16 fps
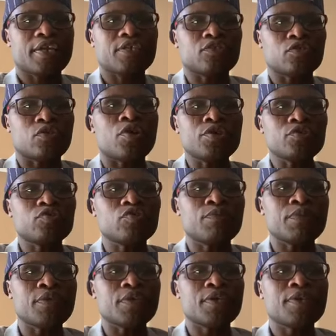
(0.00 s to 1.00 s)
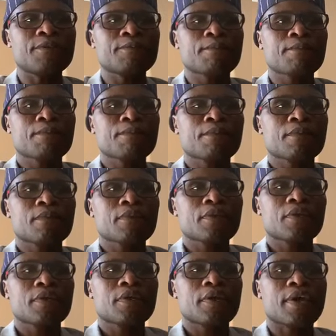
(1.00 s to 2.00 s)
It is going to be
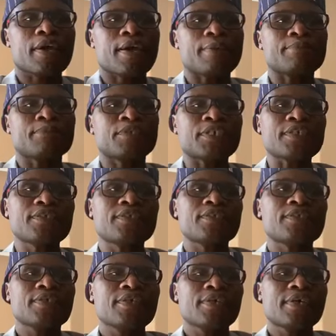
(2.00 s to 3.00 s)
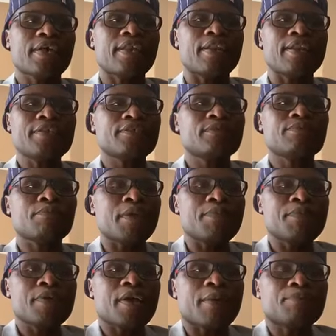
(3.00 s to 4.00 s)
uh, just a list
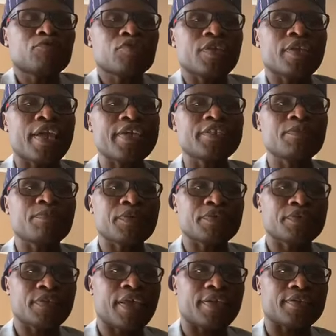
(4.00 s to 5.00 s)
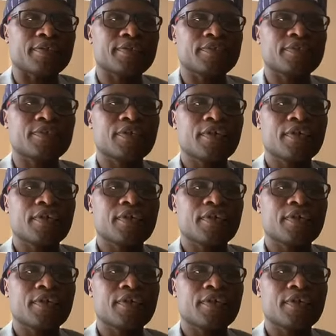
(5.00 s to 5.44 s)
maybe up to an 80%